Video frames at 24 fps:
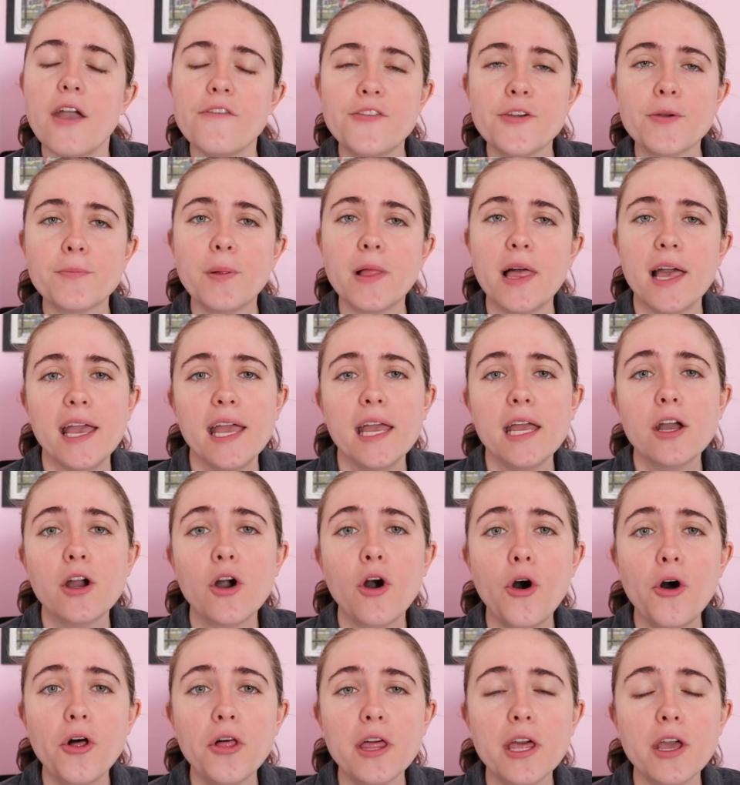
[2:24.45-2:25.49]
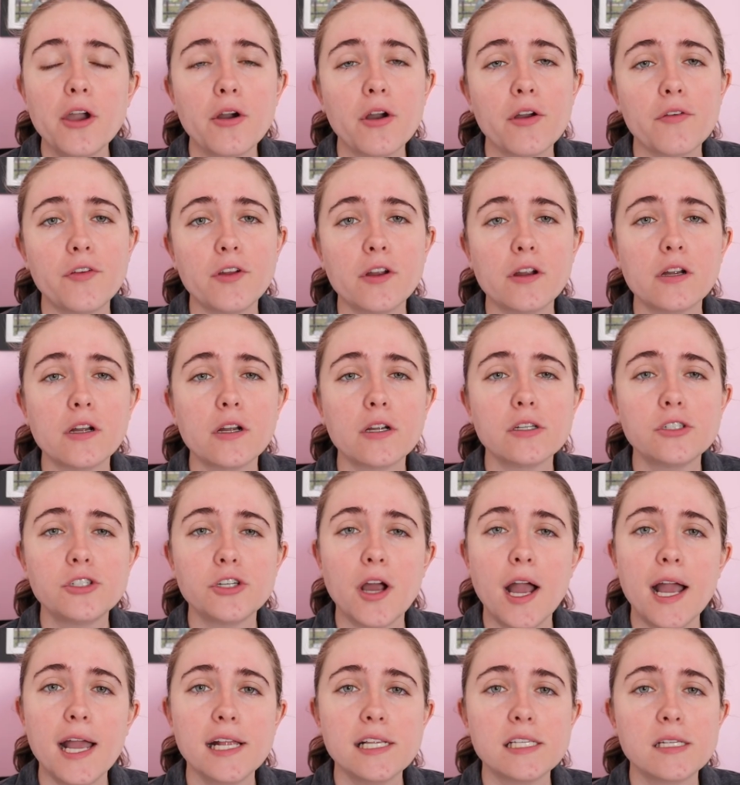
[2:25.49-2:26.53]
If you're playing goalie, or if you're
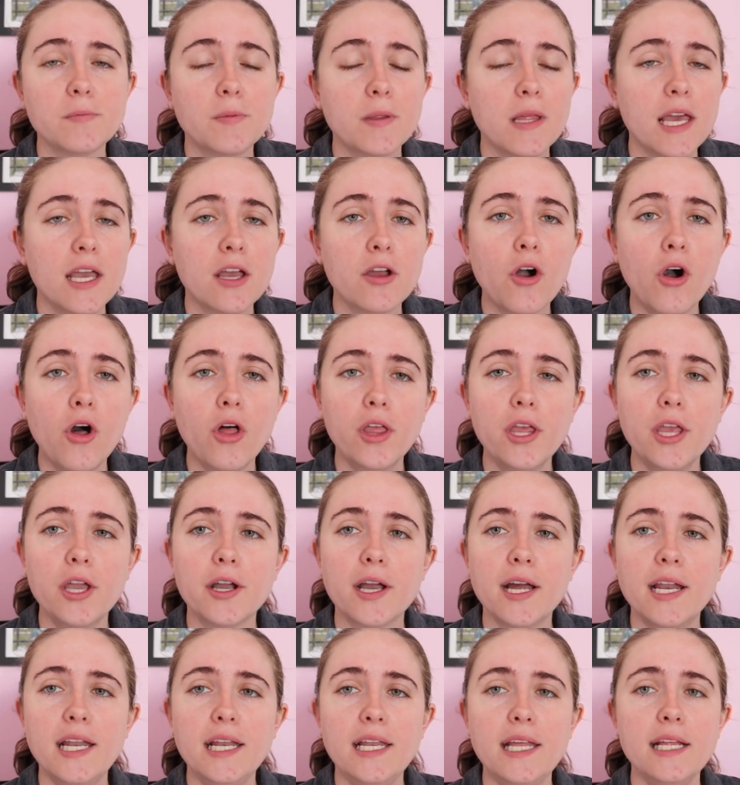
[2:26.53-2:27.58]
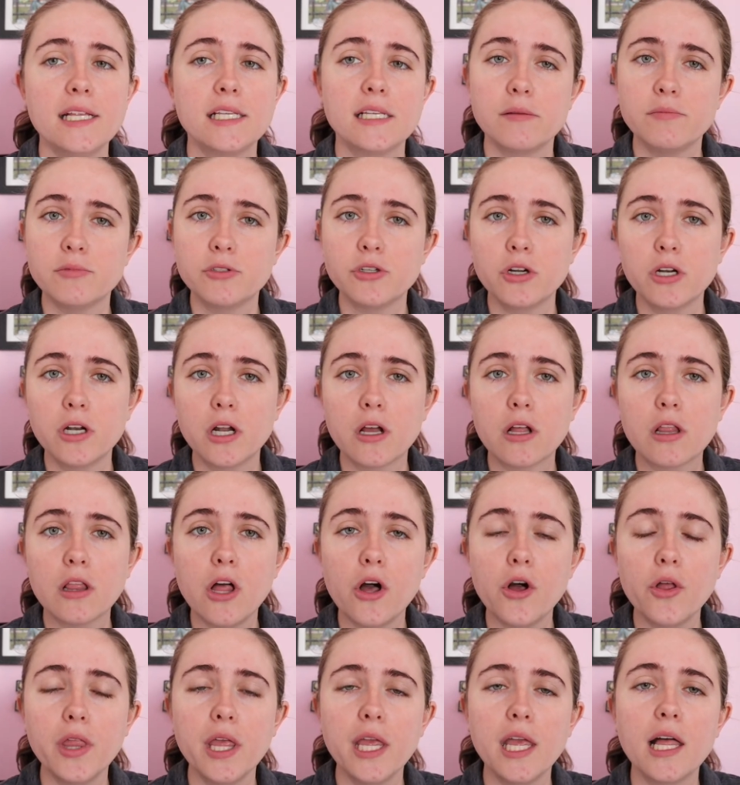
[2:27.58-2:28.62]
trying to play goalie, you're gonna need some sort of
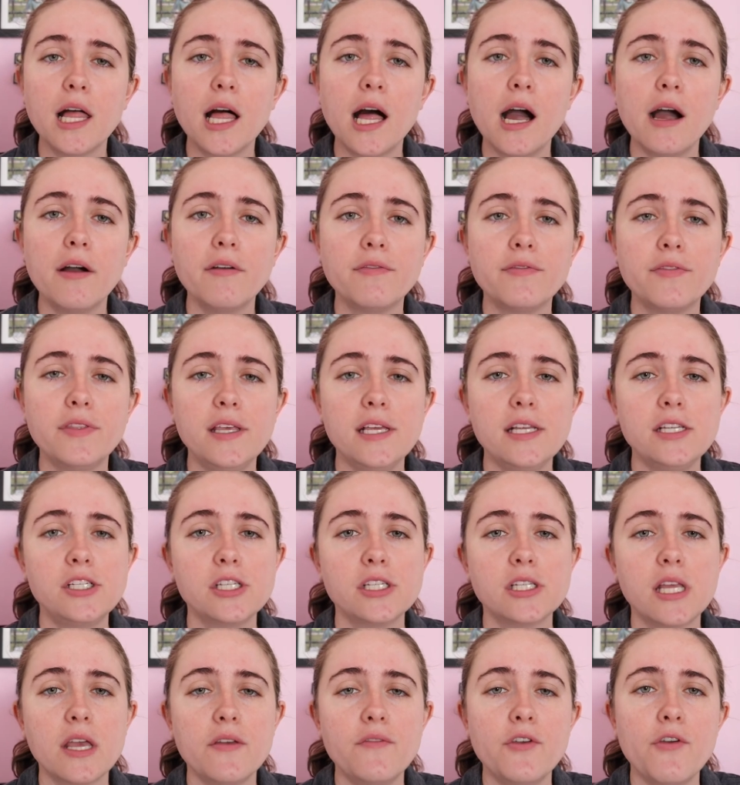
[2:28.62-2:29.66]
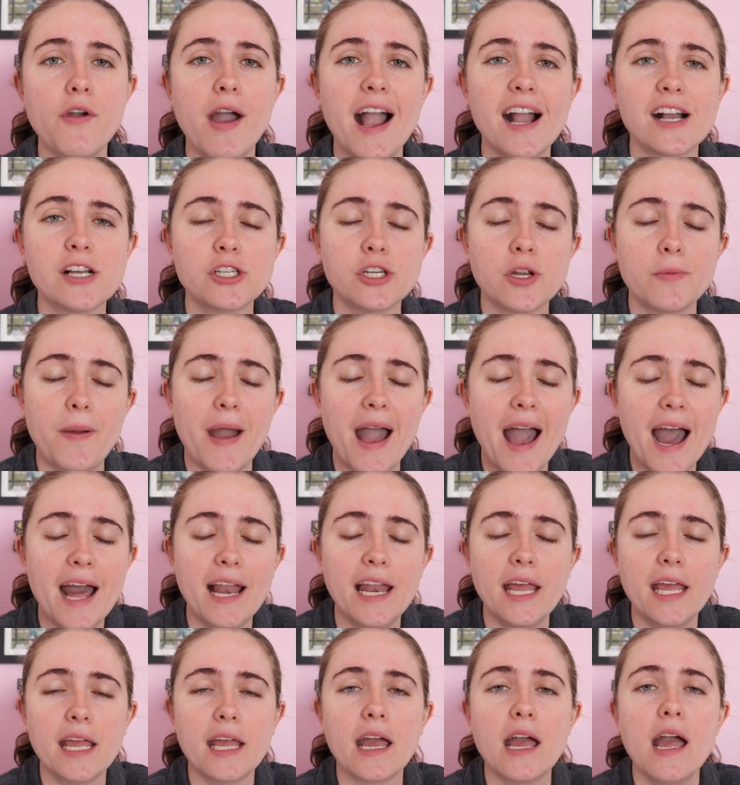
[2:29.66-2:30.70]
goalie glove. These just give you extra
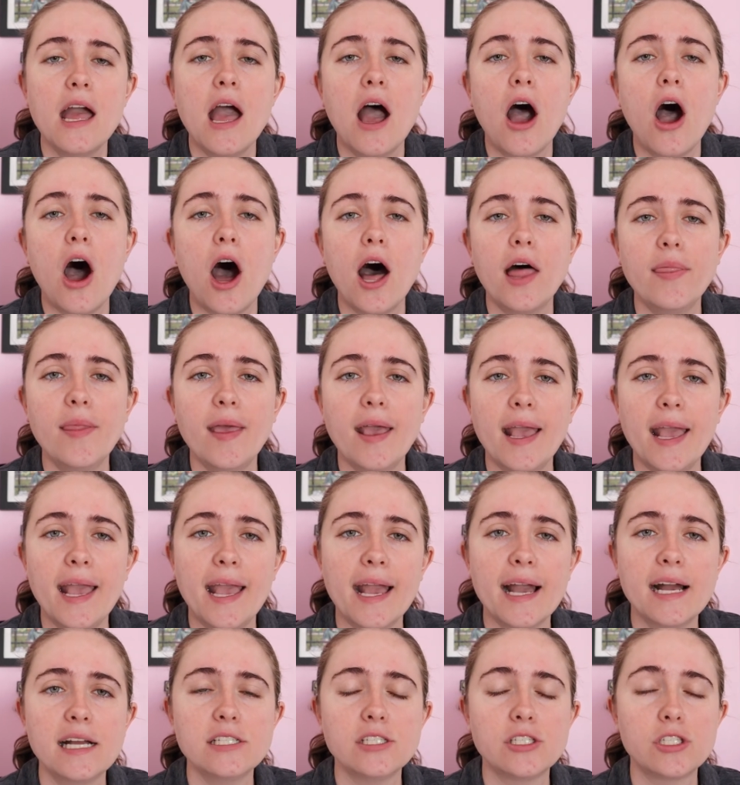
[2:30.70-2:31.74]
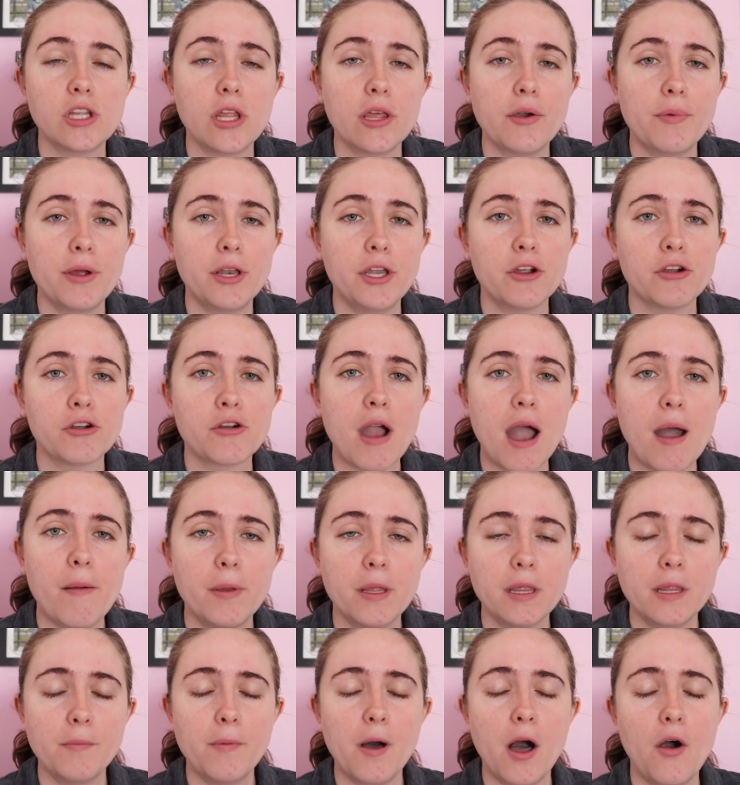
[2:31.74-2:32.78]
padding on the hand so that when you're
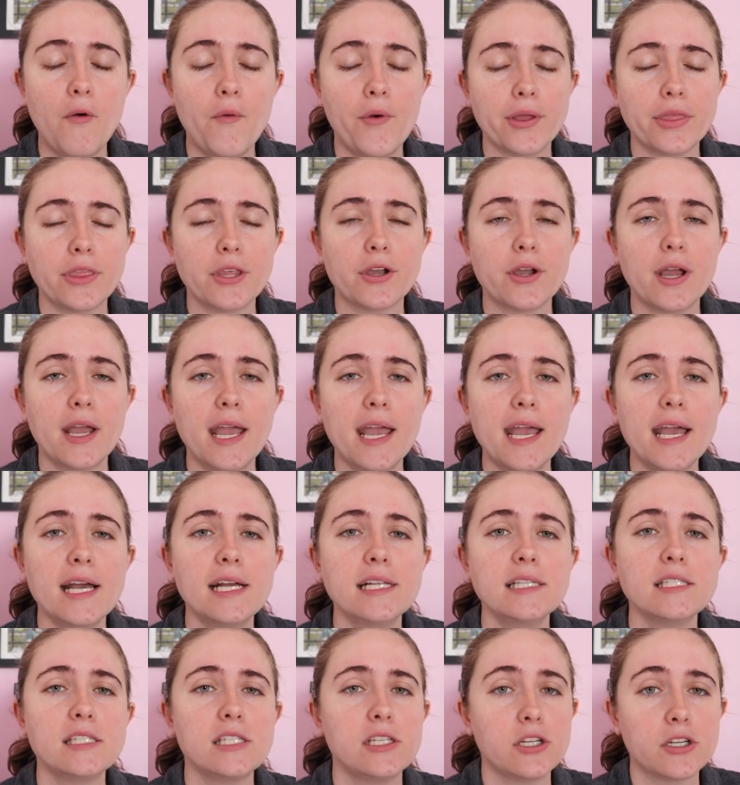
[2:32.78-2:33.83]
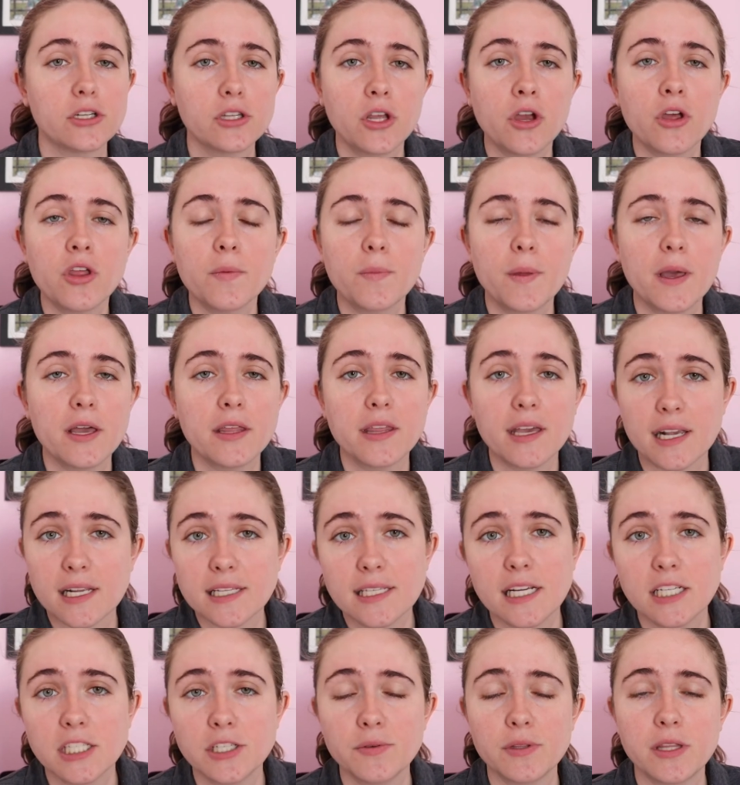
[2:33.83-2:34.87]
grabbing the ball with your hands, you're the only player that can
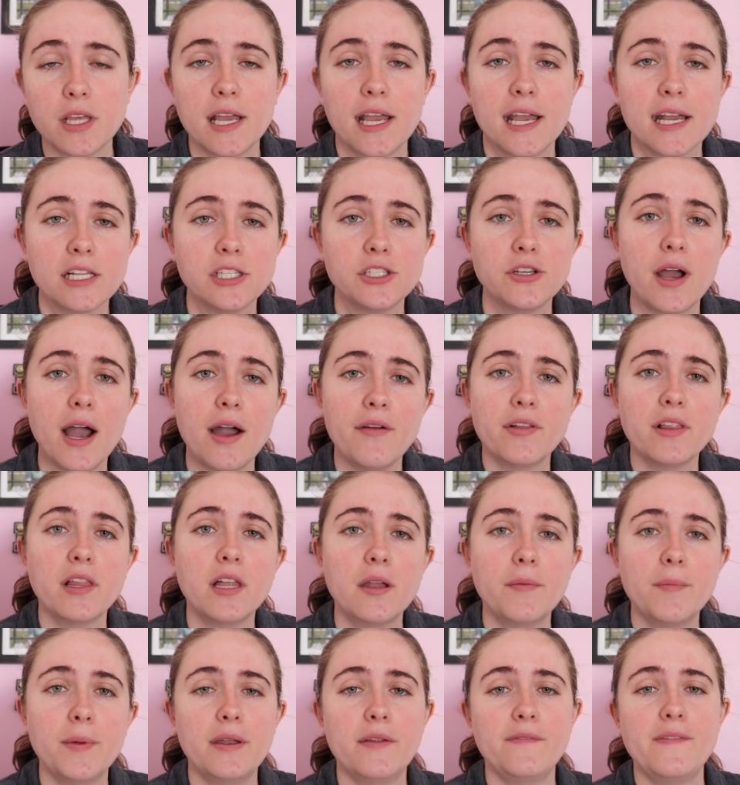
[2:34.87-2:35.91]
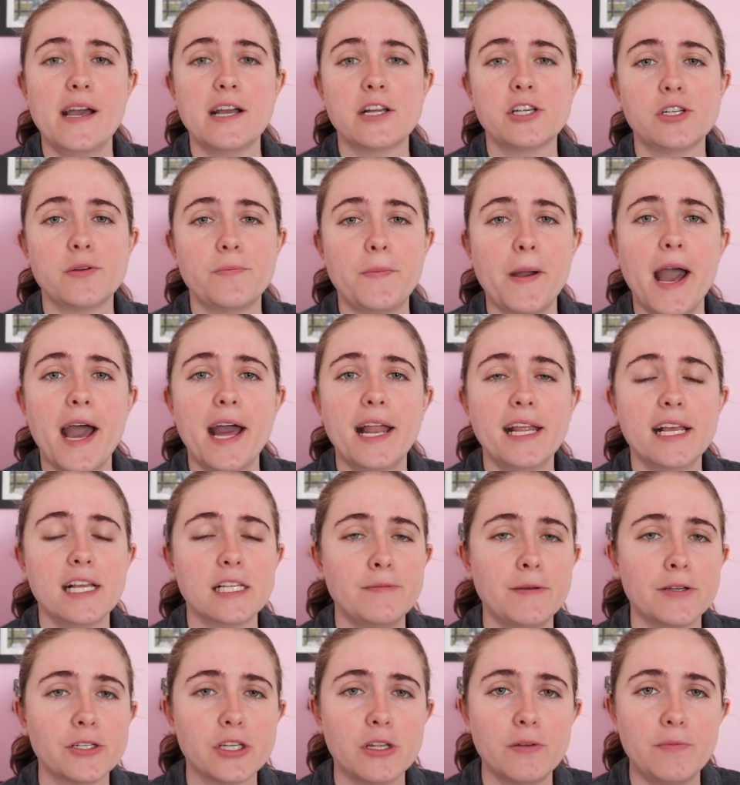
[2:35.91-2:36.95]
touch it with your hands, you have a little bit of extra padding,
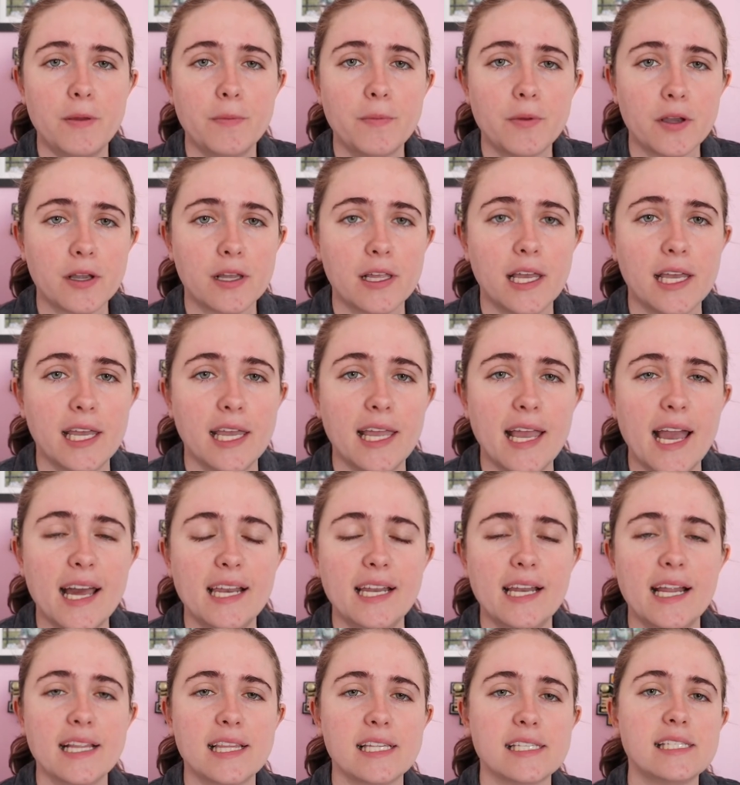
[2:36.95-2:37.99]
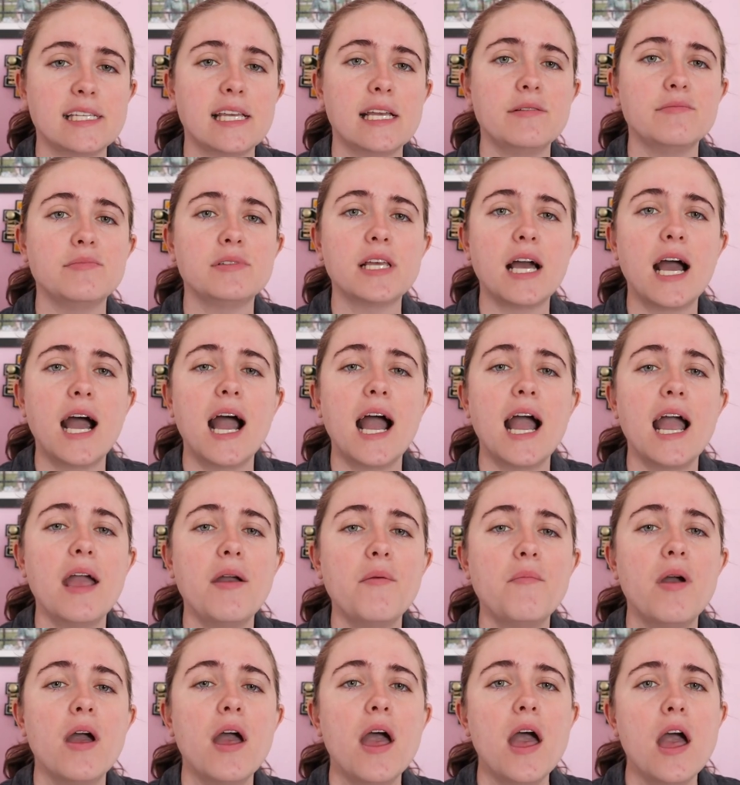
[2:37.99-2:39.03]
especially if people are kicking at it at the same
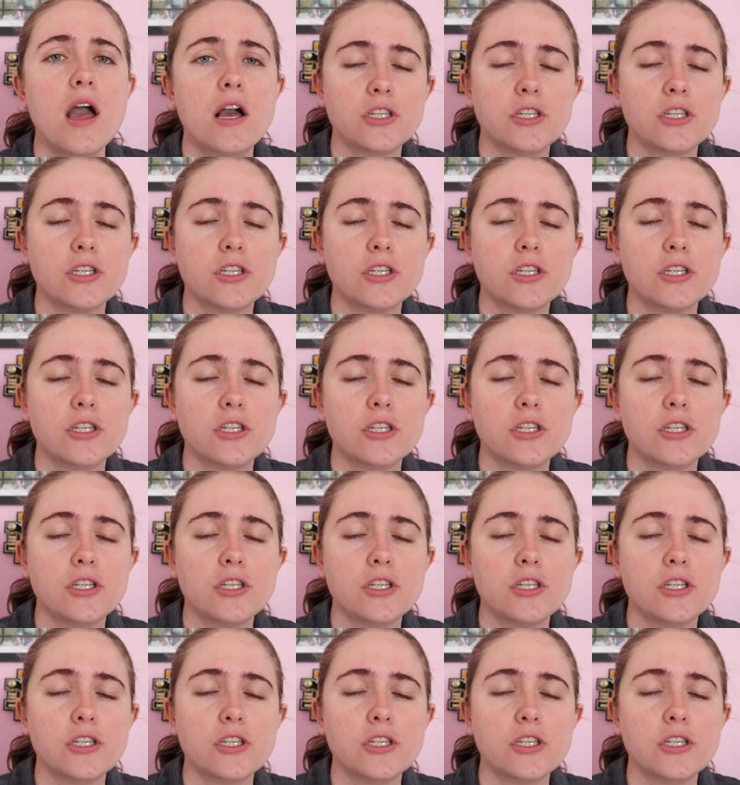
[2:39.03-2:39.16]
time.